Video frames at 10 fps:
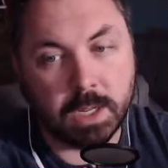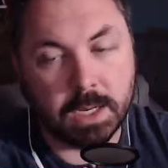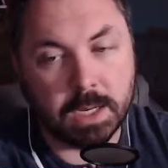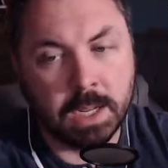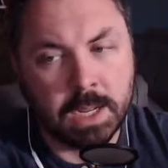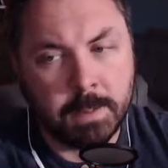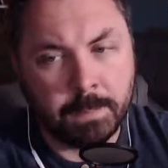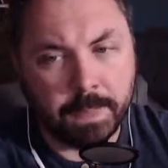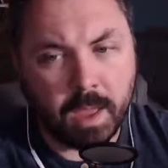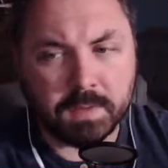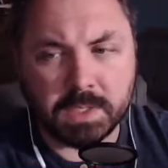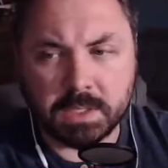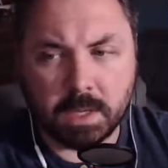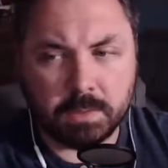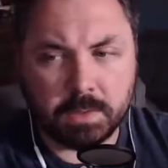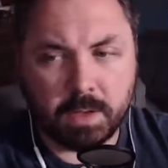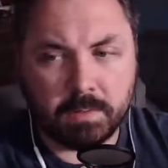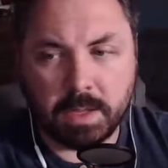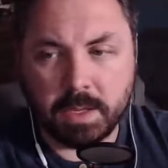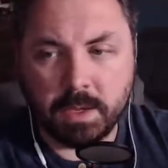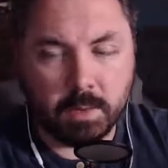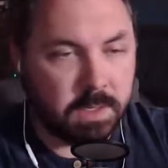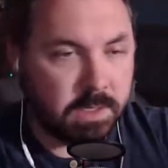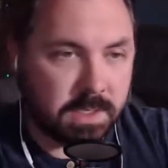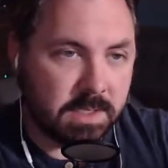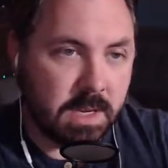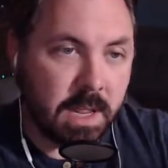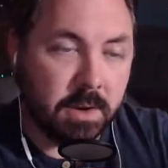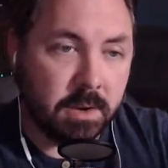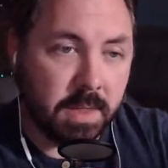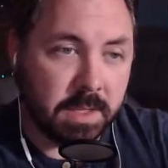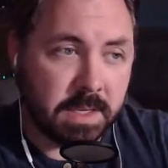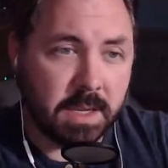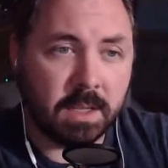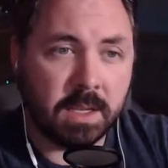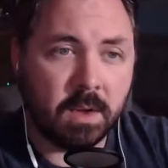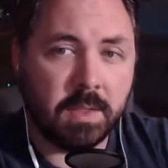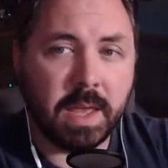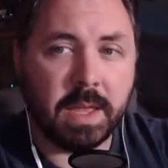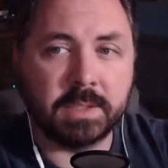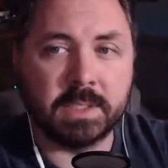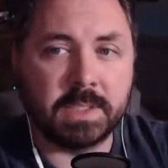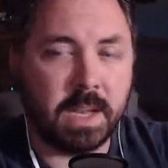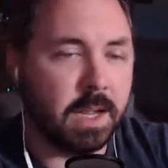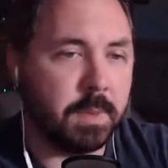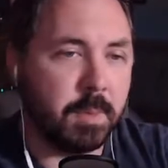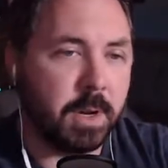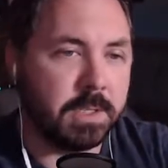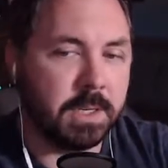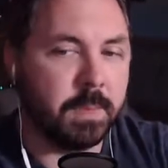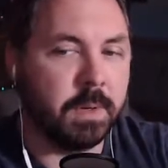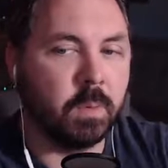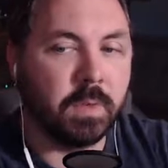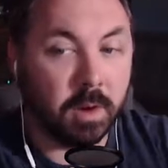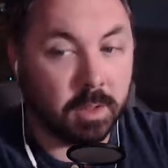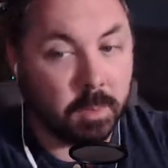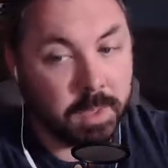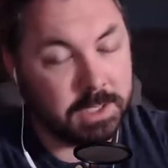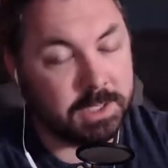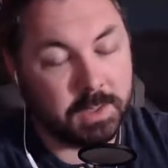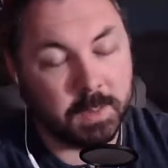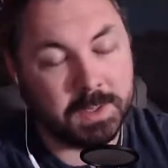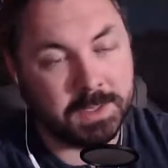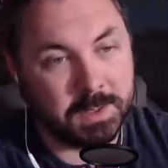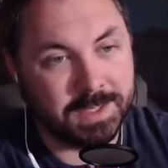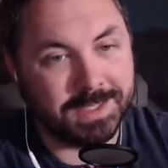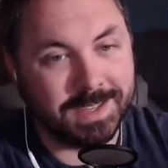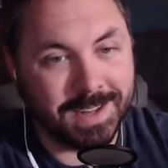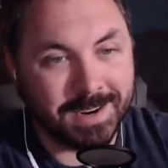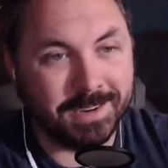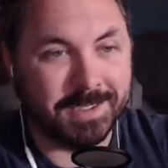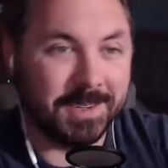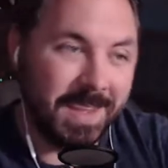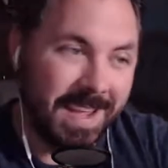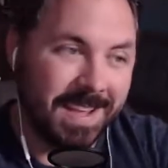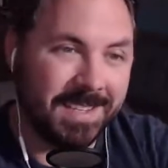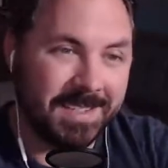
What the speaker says: And oftentimes you have like an assistant editor that's handling all that and just setting up the project, but we're very low budget, so there was no assistant editor, so he had to